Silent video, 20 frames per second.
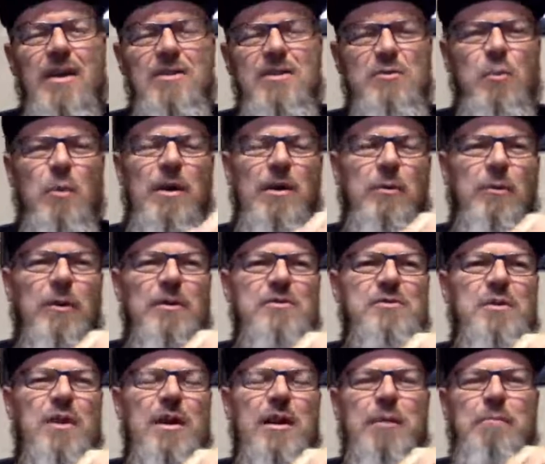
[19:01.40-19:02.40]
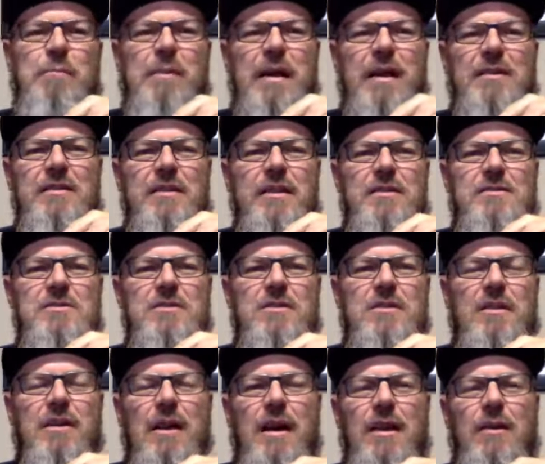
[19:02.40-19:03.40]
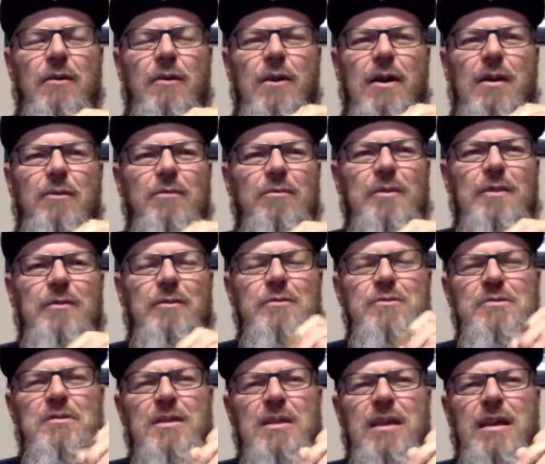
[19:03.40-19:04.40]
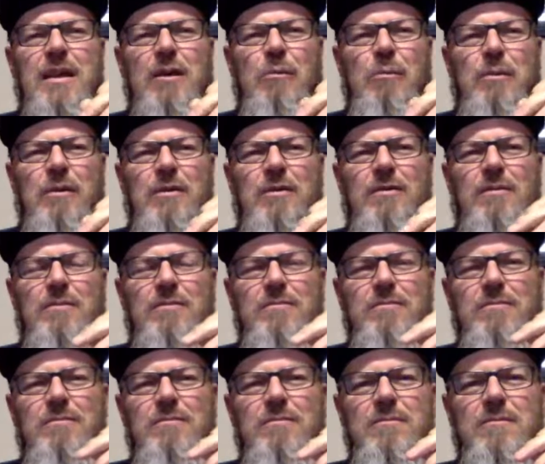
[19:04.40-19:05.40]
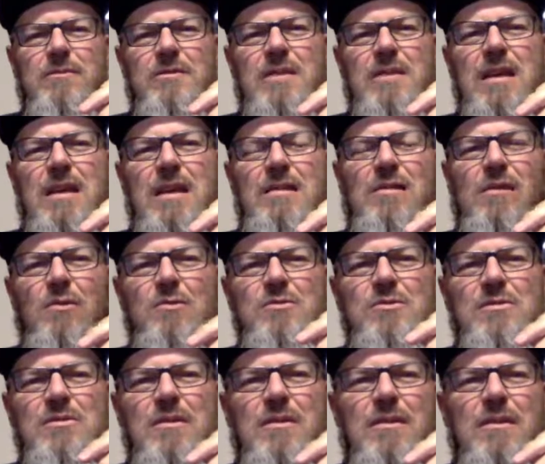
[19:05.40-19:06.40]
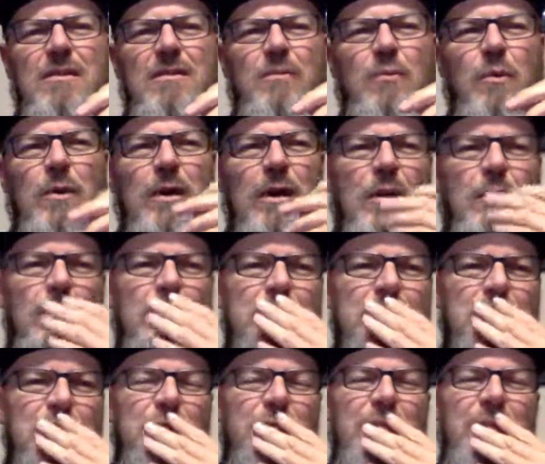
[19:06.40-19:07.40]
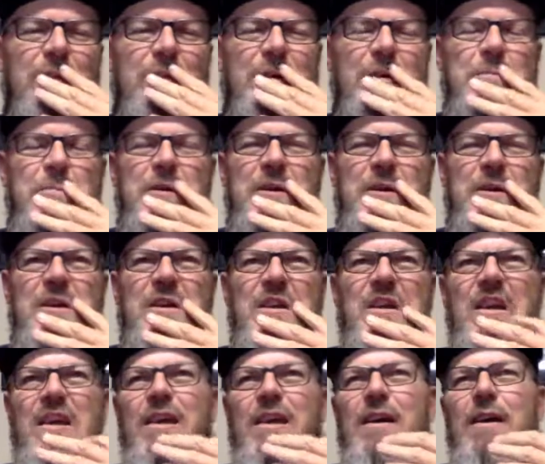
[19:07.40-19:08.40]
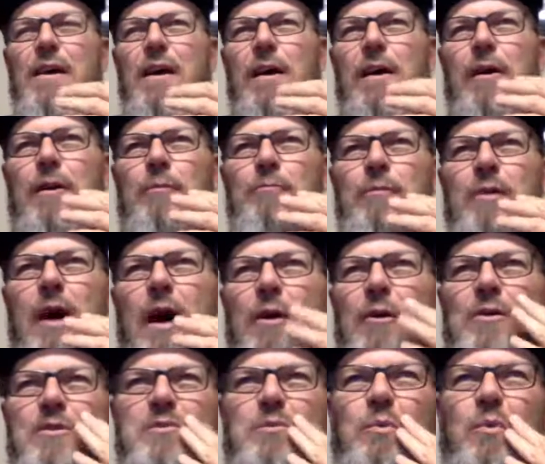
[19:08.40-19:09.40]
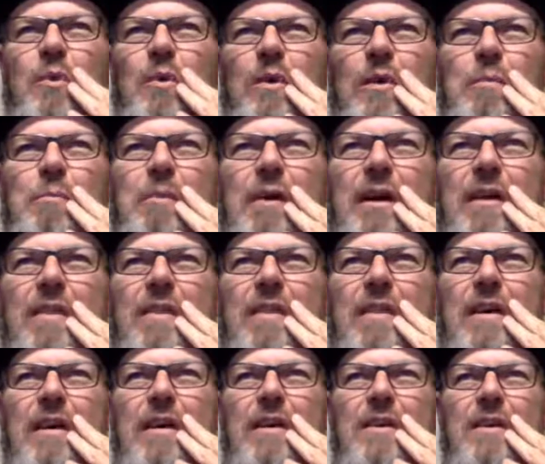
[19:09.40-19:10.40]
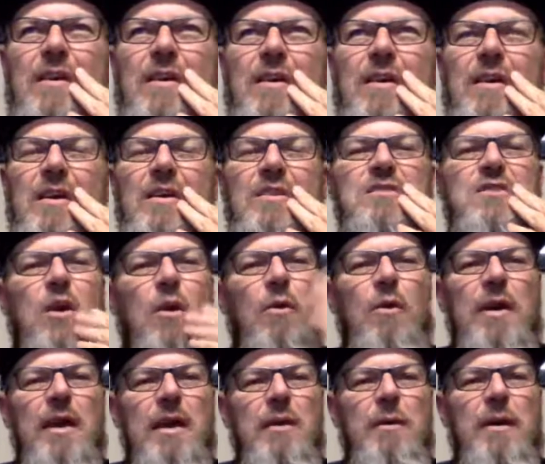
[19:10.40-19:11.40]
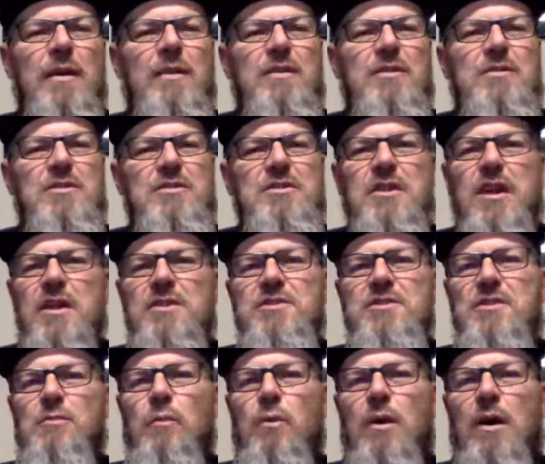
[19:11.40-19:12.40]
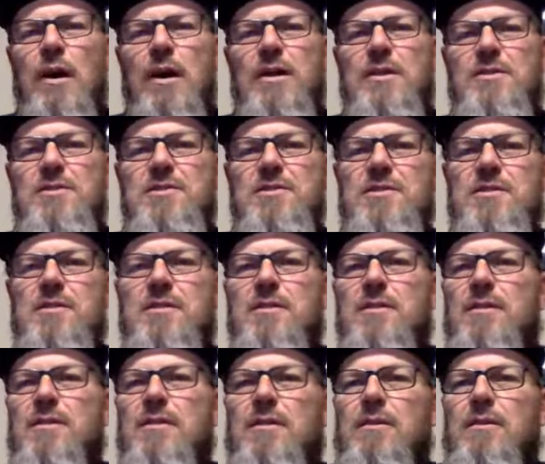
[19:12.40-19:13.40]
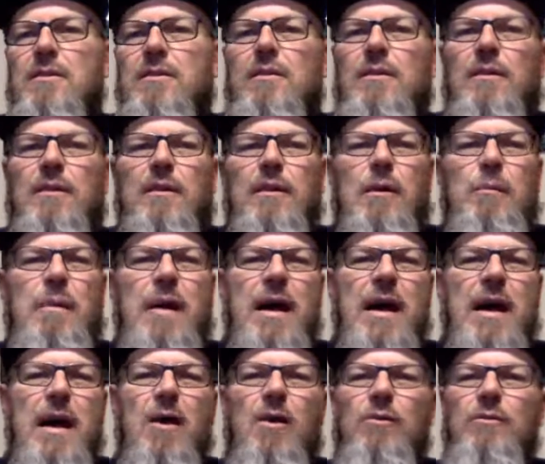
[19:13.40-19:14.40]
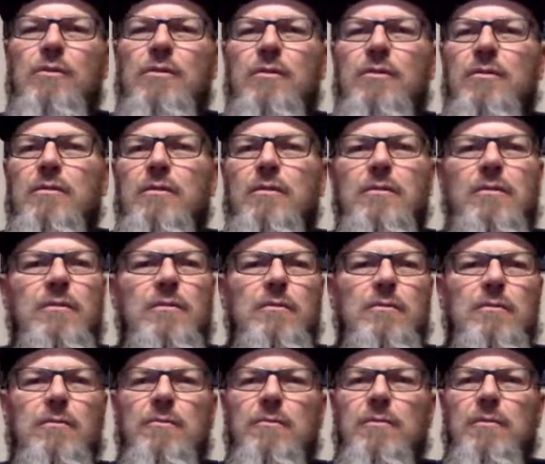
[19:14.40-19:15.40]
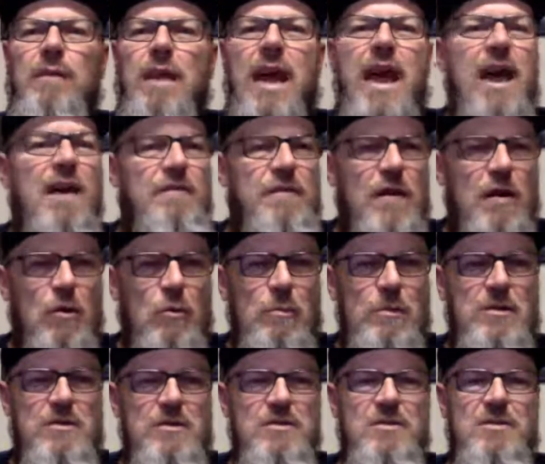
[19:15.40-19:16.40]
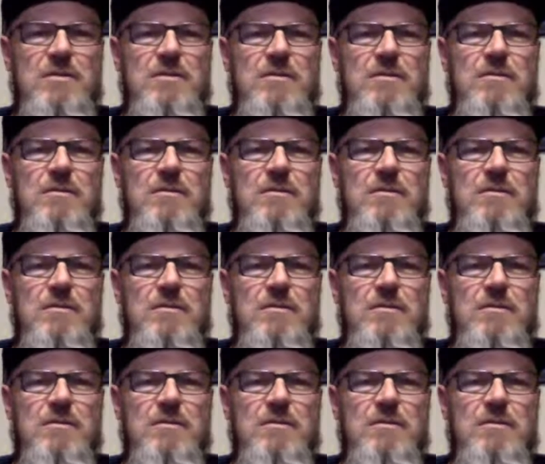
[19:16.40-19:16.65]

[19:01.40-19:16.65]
was wearing one, so I didn't pay attention. I don't think there was any helmet state close to where I was over there, but I always wore it by then. So anyway, the discussion was about half helmets,